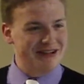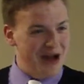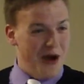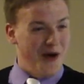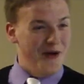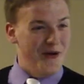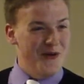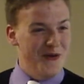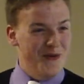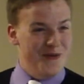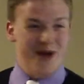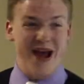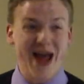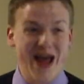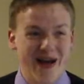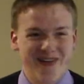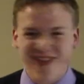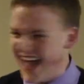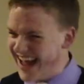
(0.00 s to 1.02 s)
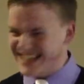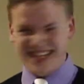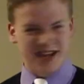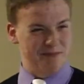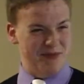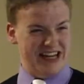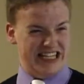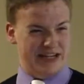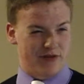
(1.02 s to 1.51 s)
Oh, well, that's a
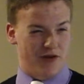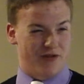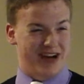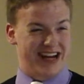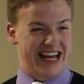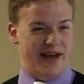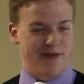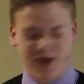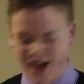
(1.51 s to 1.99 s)
bit of a relief.